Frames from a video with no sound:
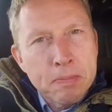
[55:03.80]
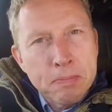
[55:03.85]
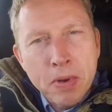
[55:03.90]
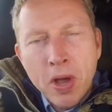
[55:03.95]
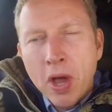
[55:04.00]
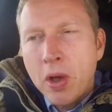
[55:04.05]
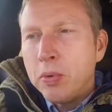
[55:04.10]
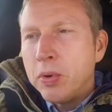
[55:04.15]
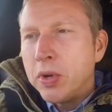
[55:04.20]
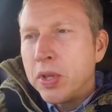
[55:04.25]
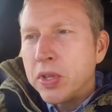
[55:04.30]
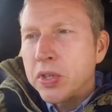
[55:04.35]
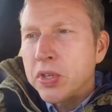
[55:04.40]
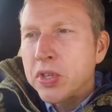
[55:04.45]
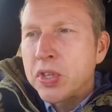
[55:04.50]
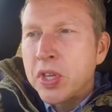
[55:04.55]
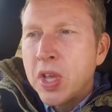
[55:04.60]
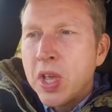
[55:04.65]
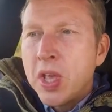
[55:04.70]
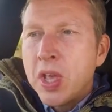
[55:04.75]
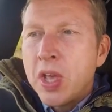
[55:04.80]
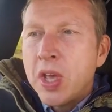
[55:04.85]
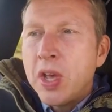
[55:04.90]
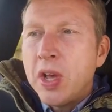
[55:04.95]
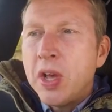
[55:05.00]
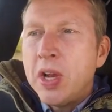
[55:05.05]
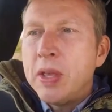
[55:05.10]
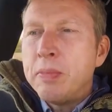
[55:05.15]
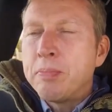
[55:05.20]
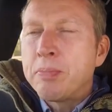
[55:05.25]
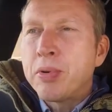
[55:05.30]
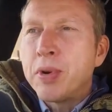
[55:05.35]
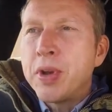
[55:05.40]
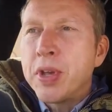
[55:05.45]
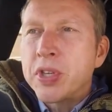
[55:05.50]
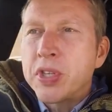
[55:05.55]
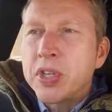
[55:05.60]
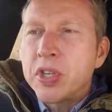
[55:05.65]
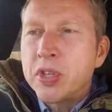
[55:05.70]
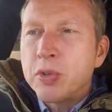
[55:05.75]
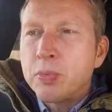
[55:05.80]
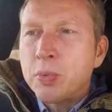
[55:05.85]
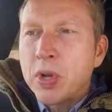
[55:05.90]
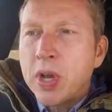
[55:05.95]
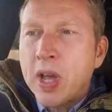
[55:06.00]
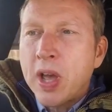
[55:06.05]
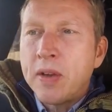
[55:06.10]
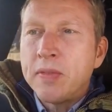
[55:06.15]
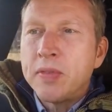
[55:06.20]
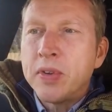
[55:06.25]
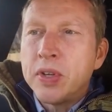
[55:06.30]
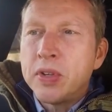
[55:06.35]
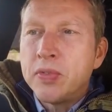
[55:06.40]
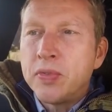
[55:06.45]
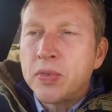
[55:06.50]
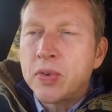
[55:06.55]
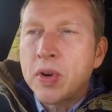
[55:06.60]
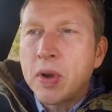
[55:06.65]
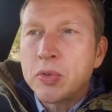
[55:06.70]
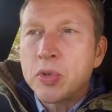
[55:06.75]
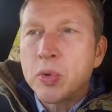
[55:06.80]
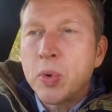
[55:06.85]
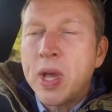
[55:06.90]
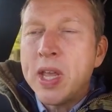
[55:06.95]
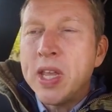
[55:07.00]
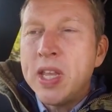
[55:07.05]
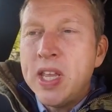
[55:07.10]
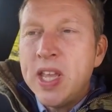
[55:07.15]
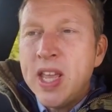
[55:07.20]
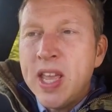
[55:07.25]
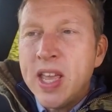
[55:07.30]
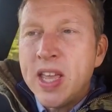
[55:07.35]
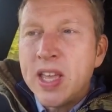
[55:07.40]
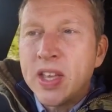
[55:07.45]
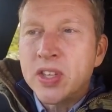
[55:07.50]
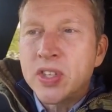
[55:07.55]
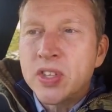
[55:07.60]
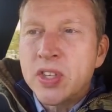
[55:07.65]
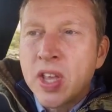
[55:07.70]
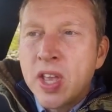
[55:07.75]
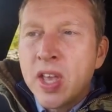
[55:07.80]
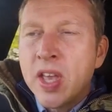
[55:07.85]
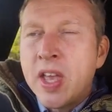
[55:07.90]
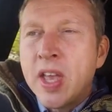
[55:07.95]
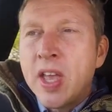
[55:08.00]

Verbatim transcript: components. Early Priuses were covered for up to eight years.